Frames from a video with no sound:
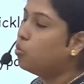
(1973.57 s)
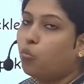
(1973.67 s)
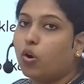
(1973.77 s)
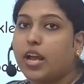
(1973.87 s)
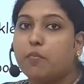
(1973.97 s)

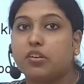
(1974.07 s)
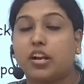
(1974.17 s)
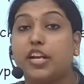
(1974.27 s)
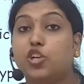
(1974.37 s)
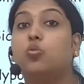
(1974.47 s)
what I'm
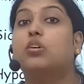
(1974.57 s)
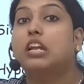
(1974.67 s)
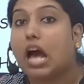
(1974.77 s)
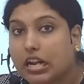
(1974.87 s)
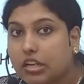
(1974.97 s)
trying to
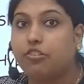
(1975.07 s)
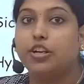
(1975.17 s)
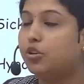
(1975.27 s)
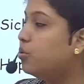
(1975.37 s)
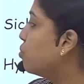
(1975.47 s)
clarify
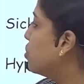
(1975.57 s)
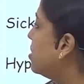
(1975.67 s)
to you is,